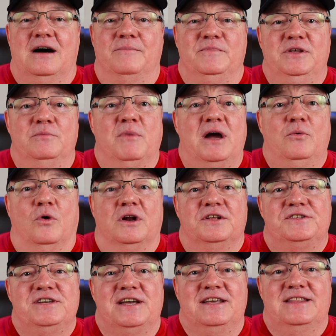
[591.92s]
you might want
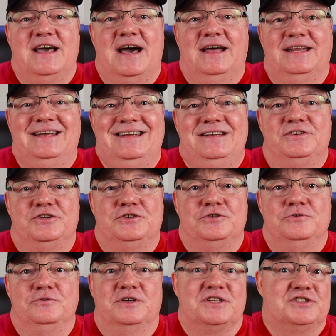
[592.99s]
to take that
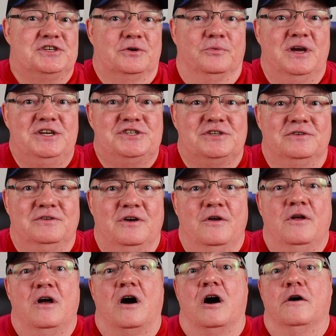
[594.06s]
into consideration
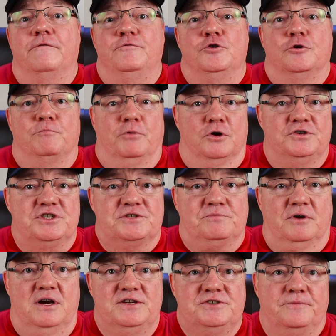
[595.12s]
of your purchase
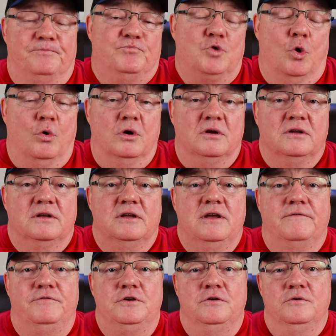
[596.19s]
price, or
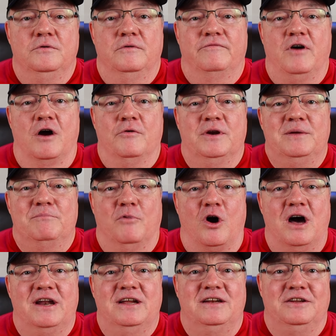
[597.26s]
if you've already
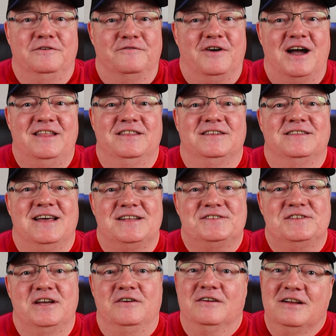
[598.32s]
bought it and you find that that's
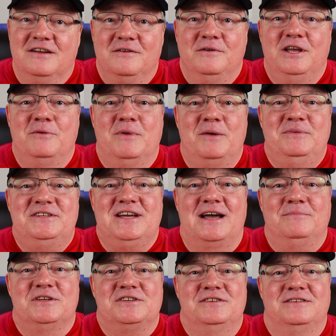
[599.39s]
there, it might be
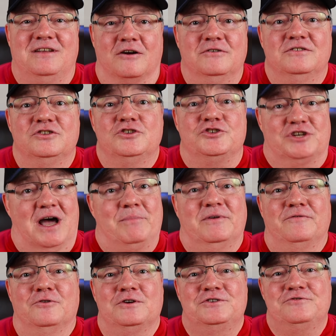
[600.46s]
time to start shopping
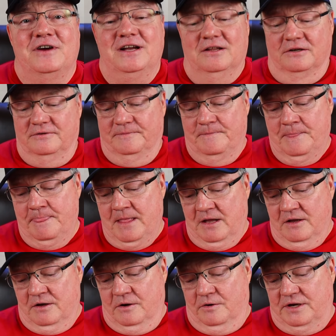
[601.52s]
for a trailer.
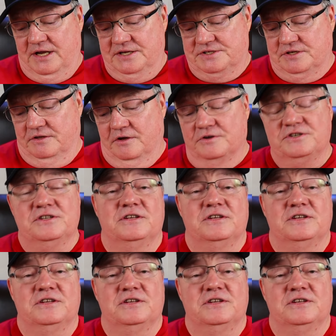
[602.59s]
Okay, so those are